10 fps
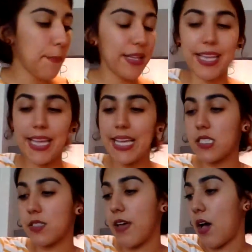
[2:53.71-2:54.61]

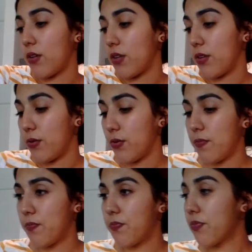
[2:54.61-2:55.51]
place value
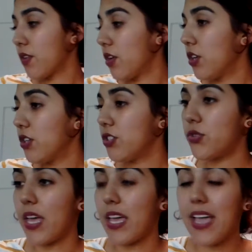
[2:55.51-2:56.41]

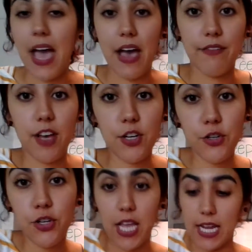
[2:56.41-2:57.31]
do they have
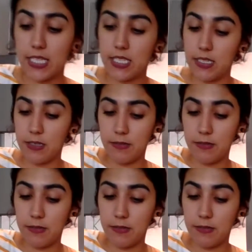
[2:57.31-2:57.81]
underlined?